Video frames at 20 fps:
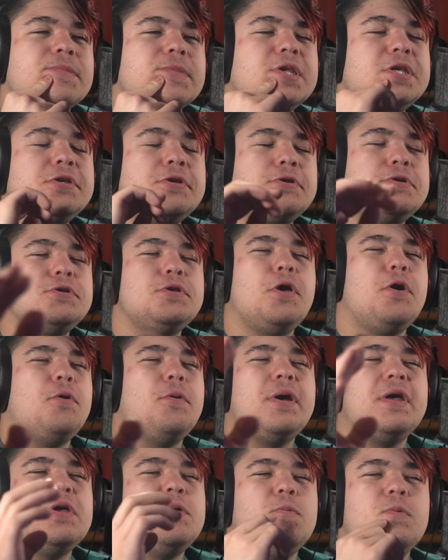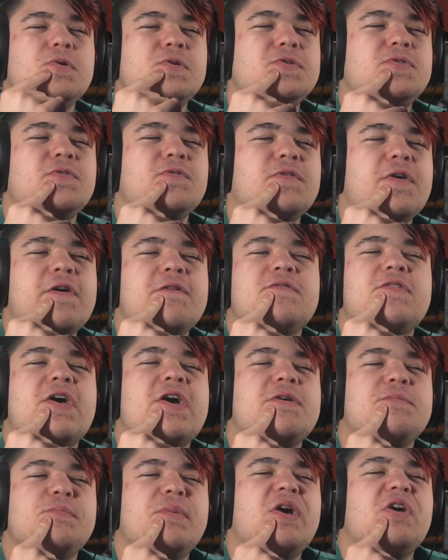Because there's no way he would have survived
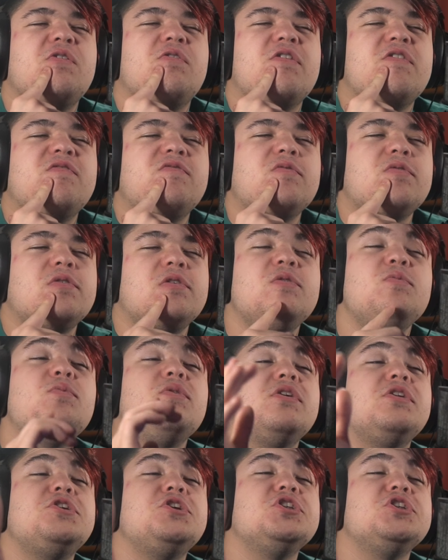that in Minecraft where he would